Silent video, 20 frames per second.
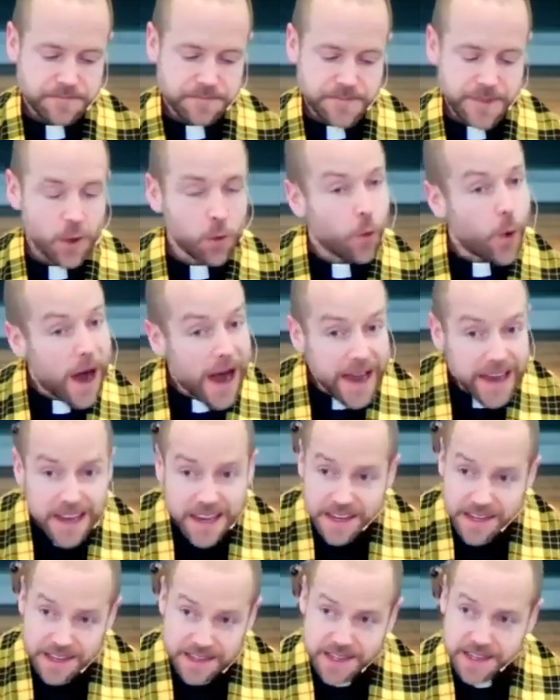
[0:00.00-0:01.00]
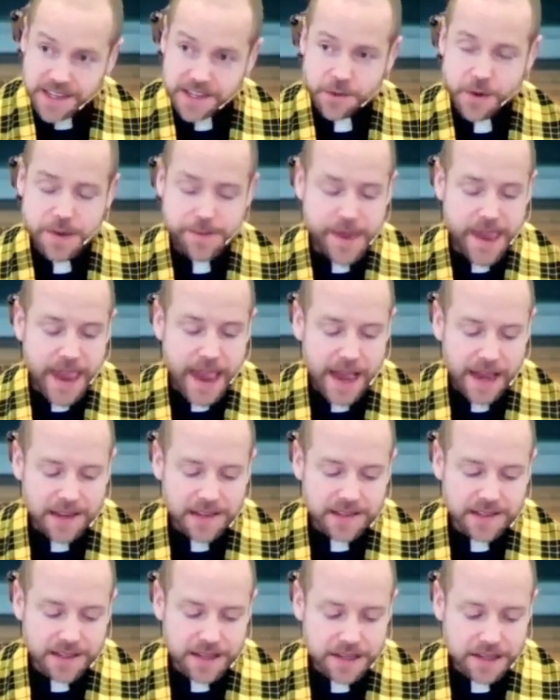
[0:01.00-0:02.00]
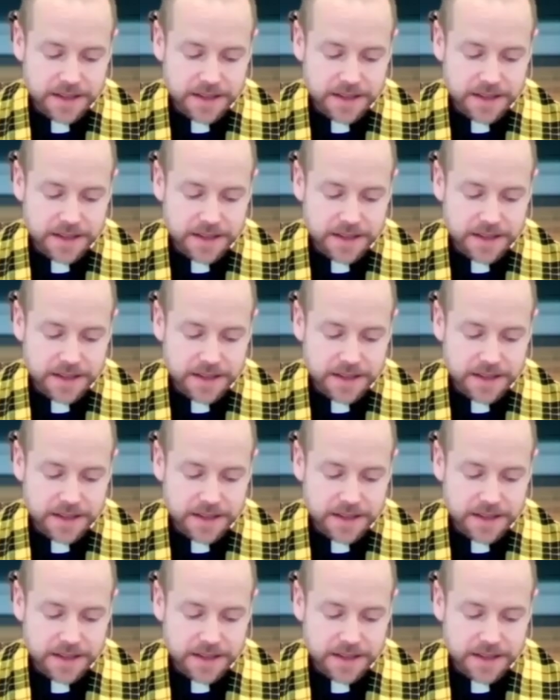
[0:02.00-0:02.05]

And why is this, we may ask?